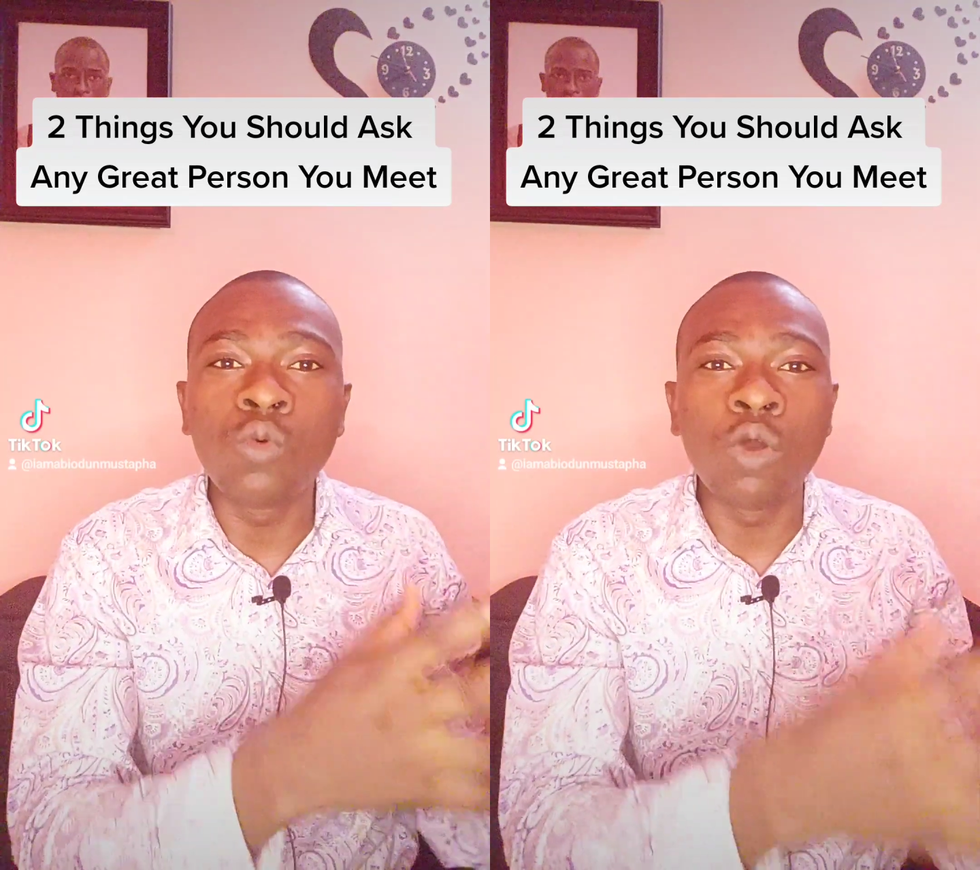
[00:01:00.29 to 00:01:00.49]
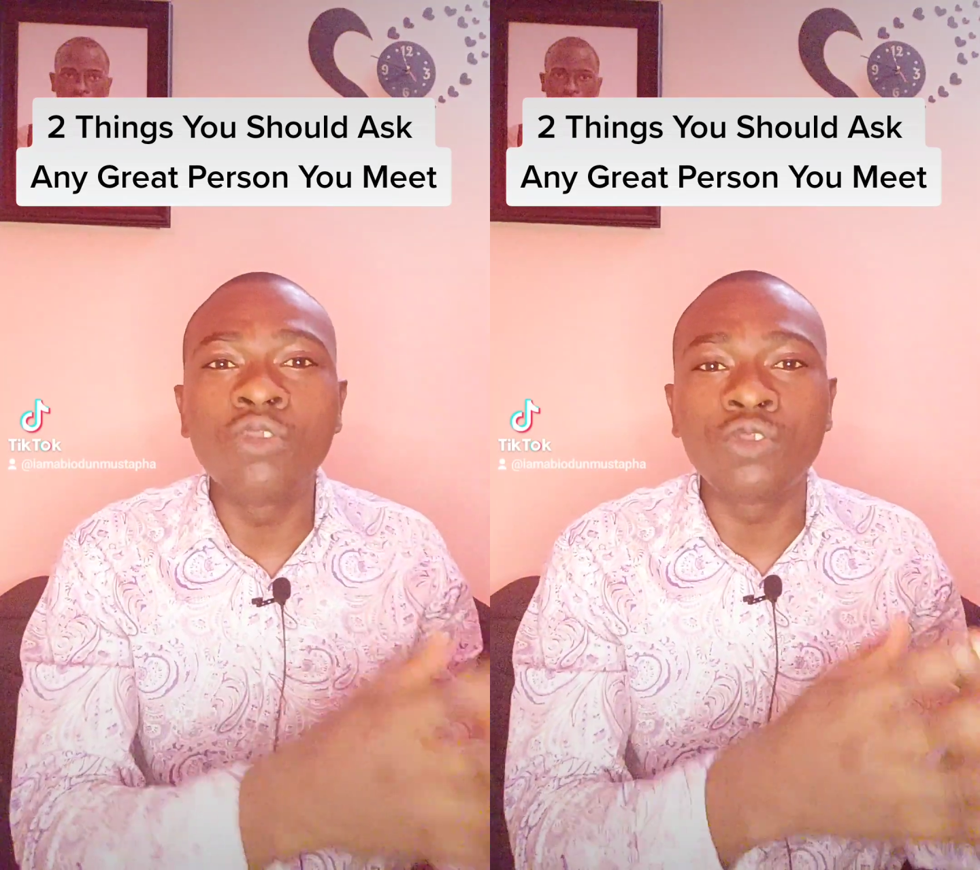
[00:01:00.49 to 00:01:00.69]

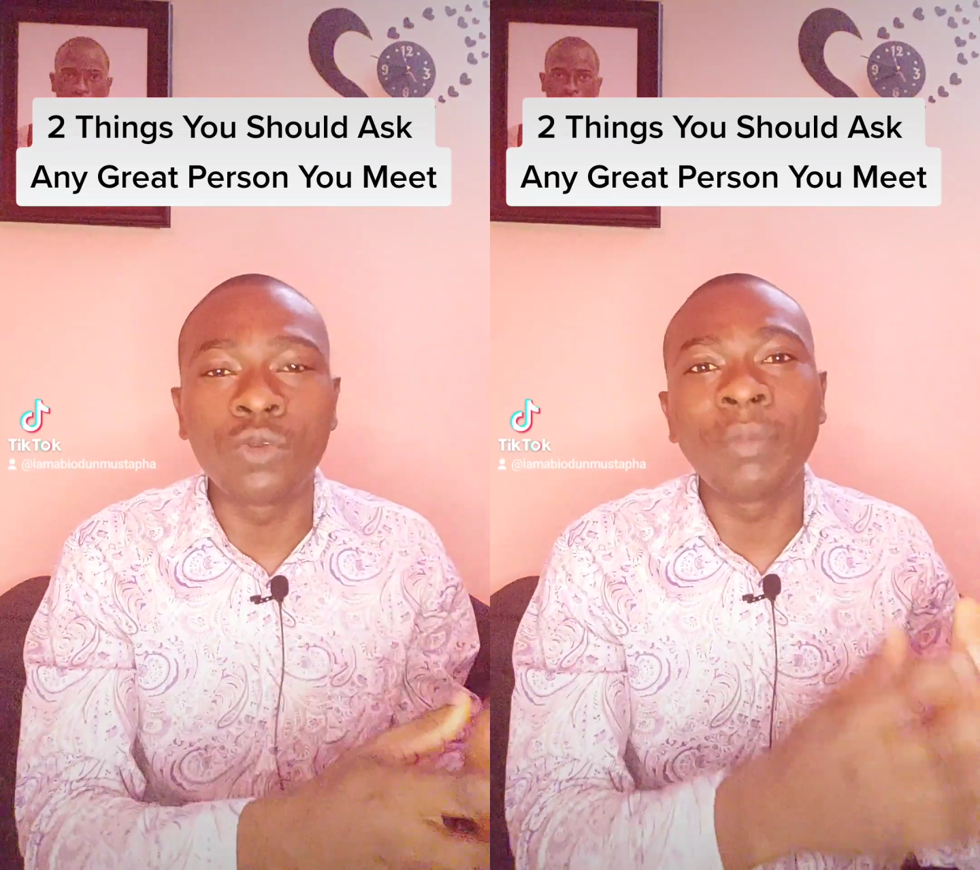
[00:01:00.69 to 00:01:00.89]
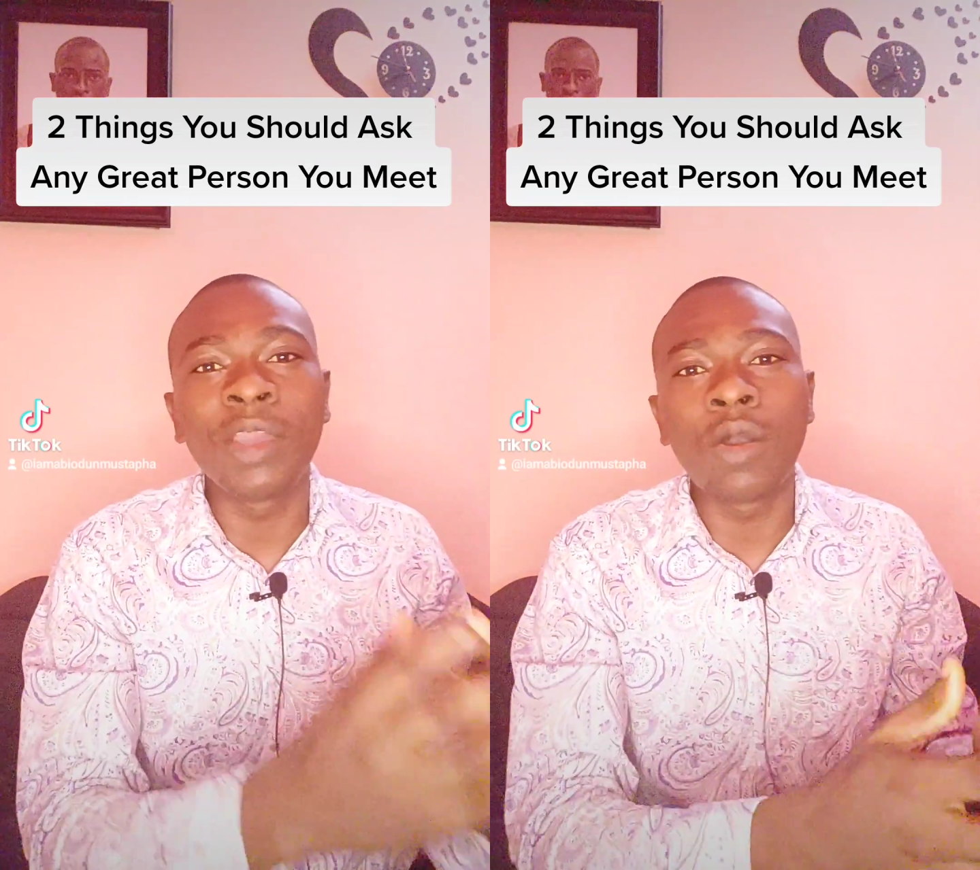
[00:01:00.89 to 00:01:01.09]
wants
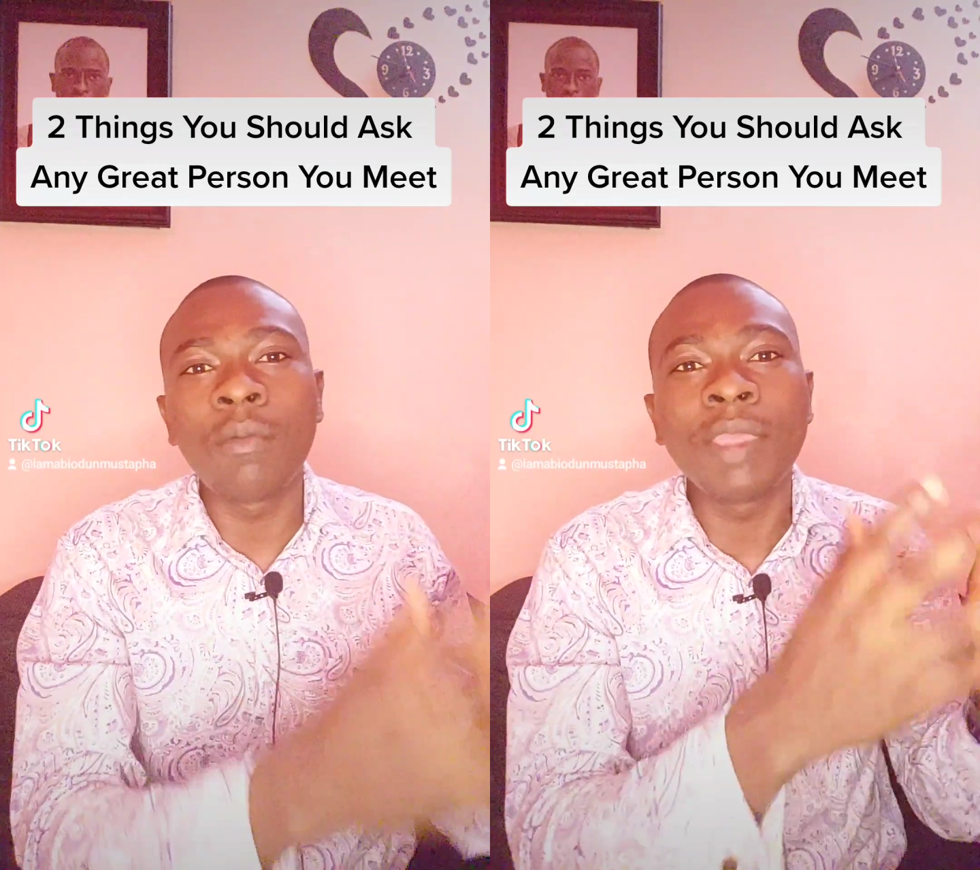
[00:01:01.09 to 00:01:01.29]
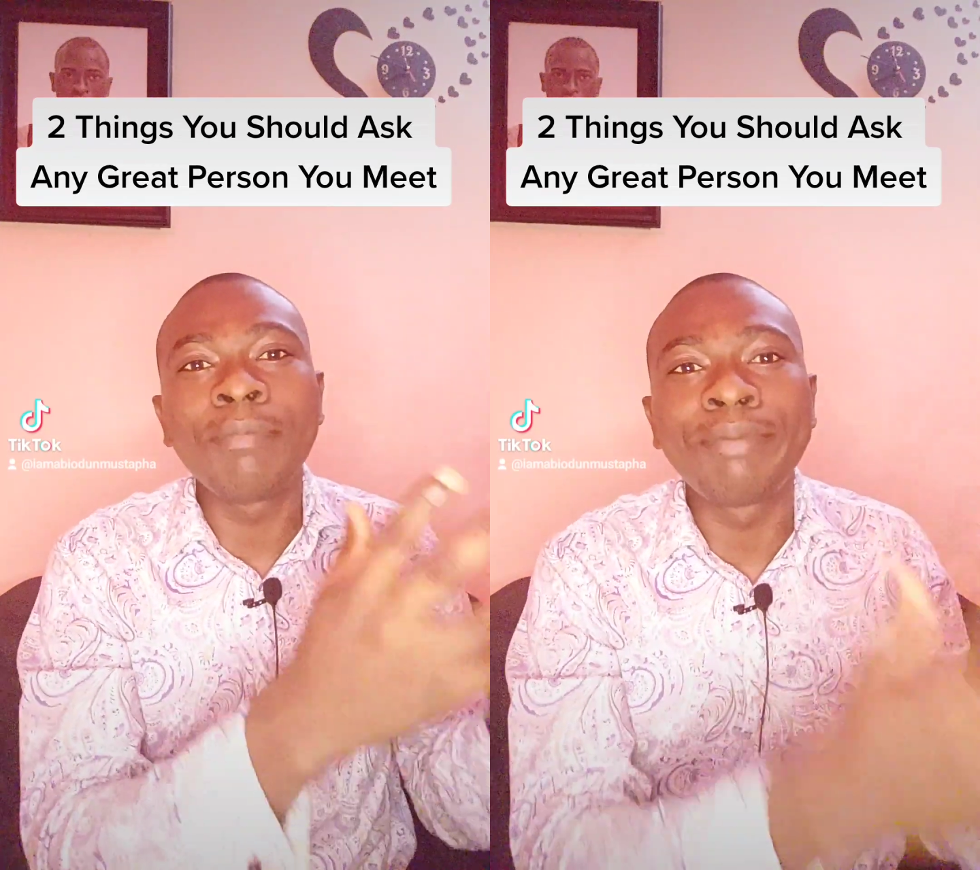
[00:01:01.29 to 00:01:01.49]
to
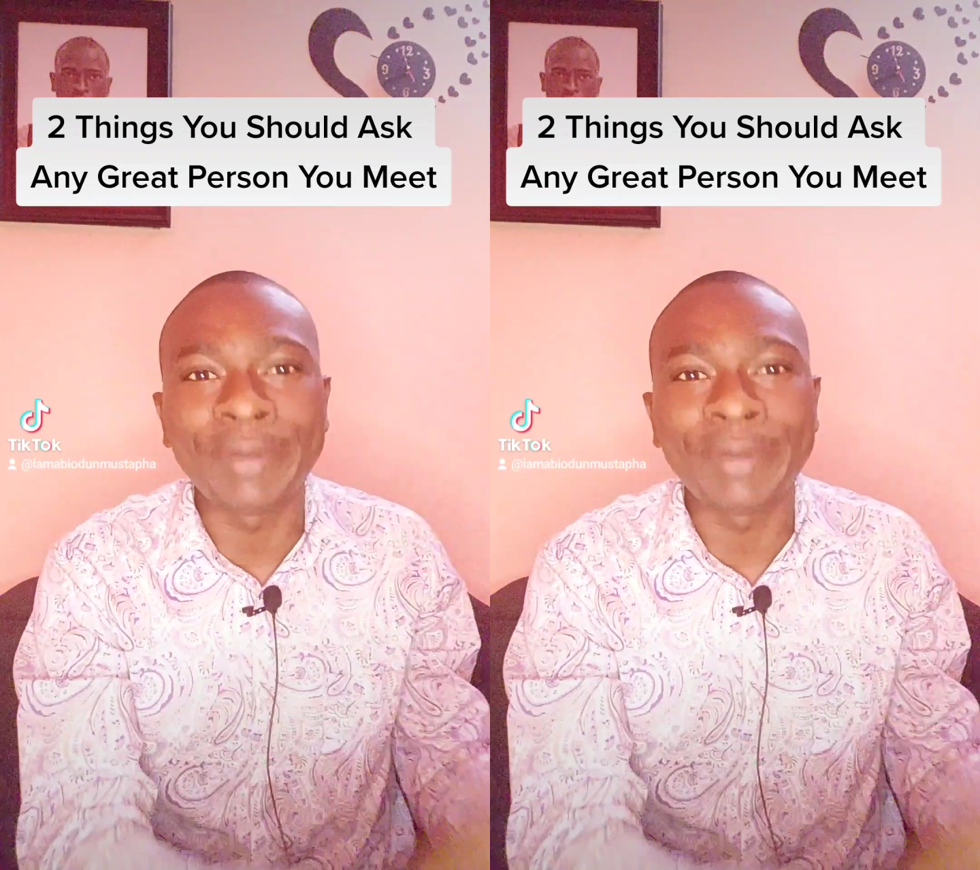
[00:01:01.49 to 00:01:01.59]
become a